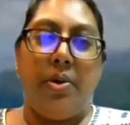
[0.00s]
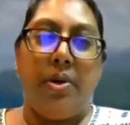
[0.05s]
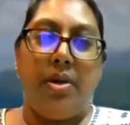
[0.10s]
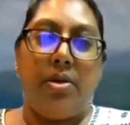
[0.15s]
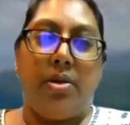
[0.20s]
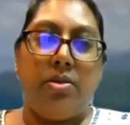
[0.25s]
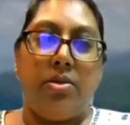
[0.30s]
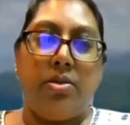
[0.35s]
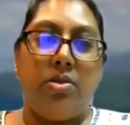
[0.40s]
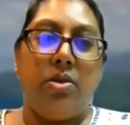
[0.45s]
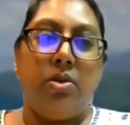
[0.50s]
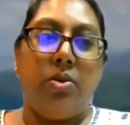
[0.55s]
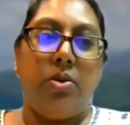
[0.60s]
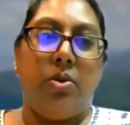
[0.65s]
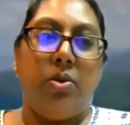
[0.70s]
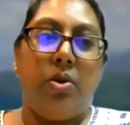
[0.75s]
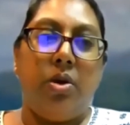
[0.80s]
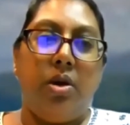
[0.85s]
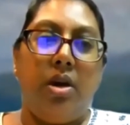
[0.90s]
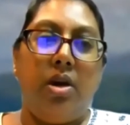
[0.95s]

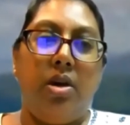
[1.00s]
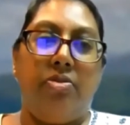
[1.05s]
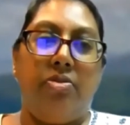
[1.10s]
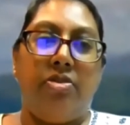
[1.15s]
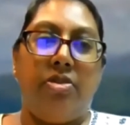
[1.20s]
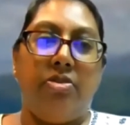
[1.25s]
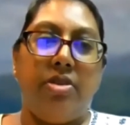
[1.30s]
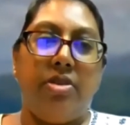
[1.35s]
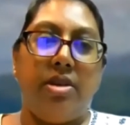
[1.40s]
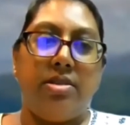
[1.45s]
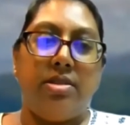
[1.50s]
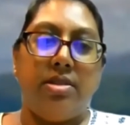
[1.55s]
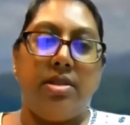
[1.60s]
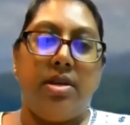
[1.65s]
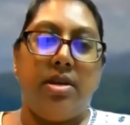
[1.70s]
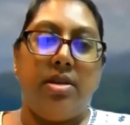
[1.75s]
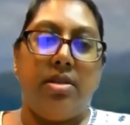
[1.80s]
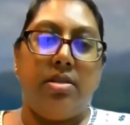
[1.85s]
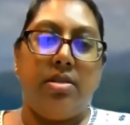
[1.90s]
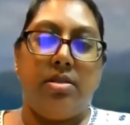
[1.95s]
So if a
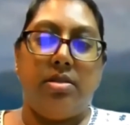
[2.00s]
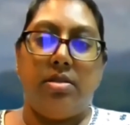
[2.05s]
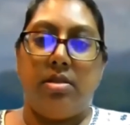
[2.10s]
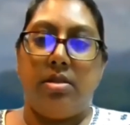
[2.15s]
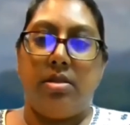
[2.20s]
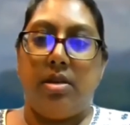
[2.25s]
resident